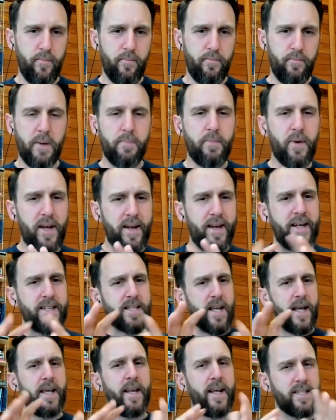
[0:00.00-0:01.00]
But but it
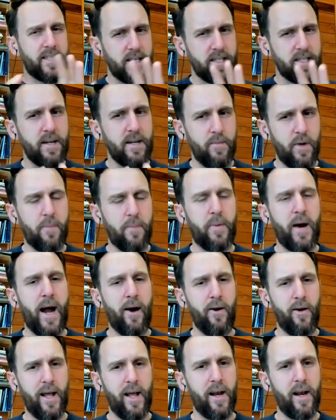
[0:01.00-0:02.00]
is it is a similar
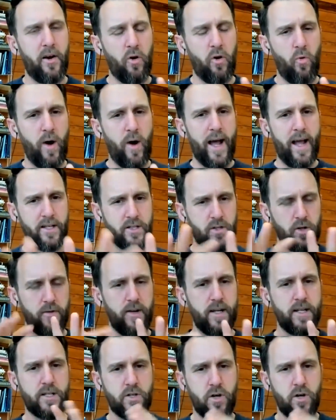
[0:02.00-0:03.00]
parallel in a way, a sort
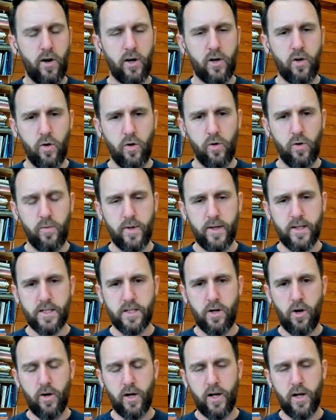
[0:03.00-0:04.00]
of historical
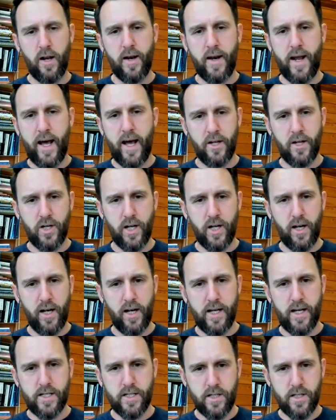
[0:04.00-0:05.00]
historical analogy at
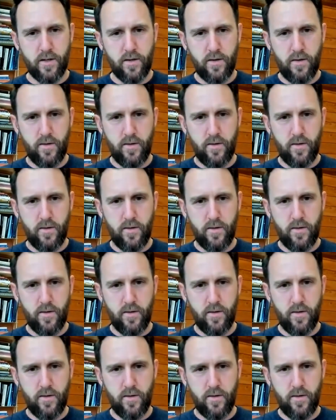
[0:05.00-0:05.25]
least.